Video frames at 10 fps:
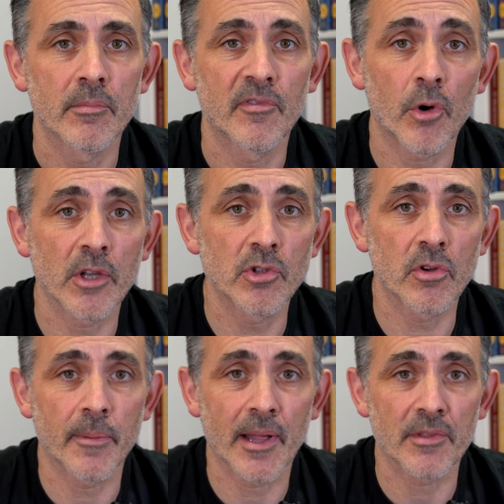Before I
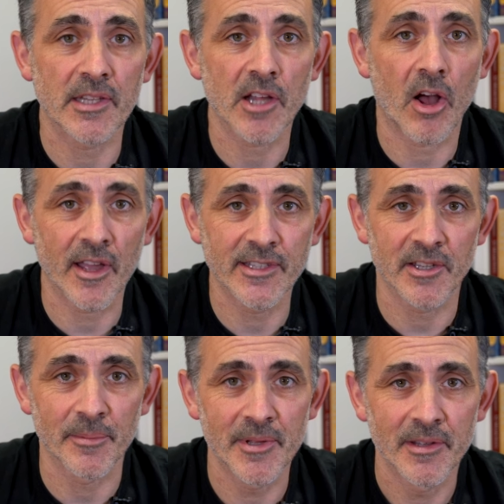talk about this
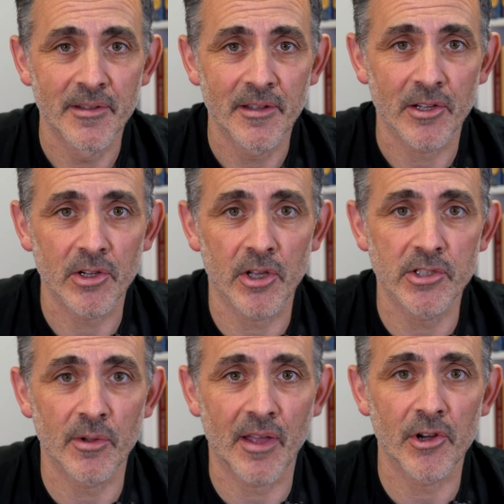item, I'd like you
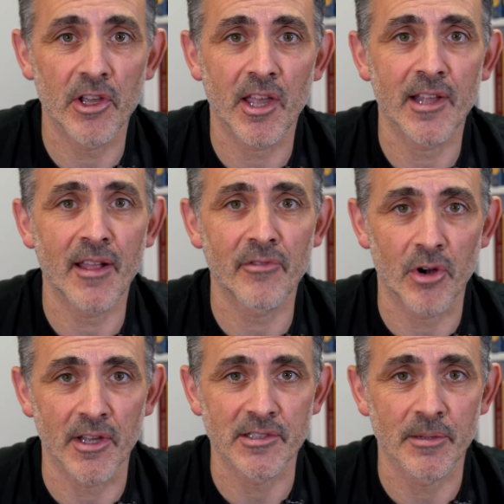to have a look at
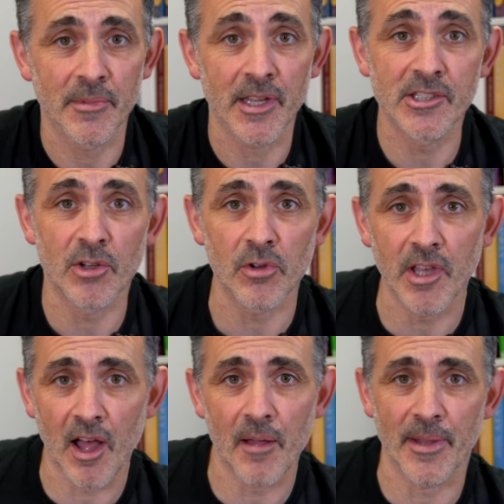another item. It's called
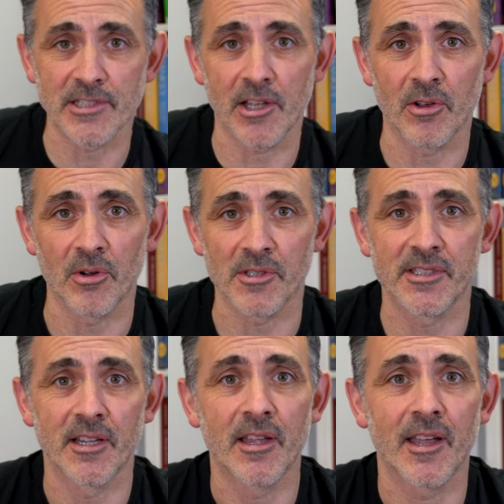Card Magic
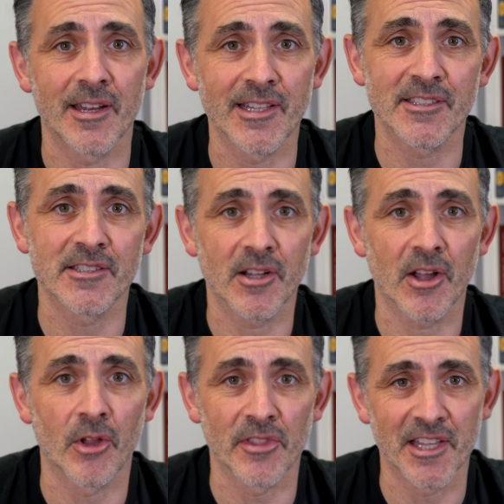Course and it's
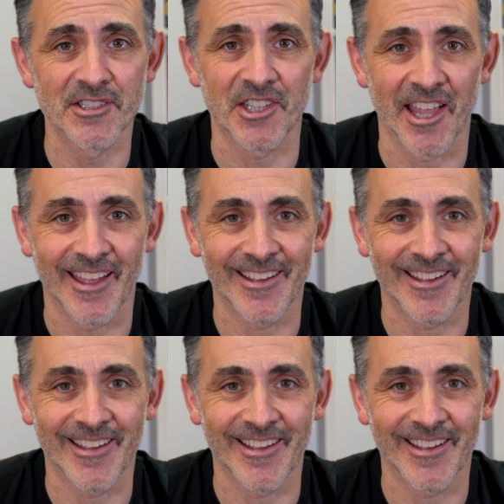on the internet.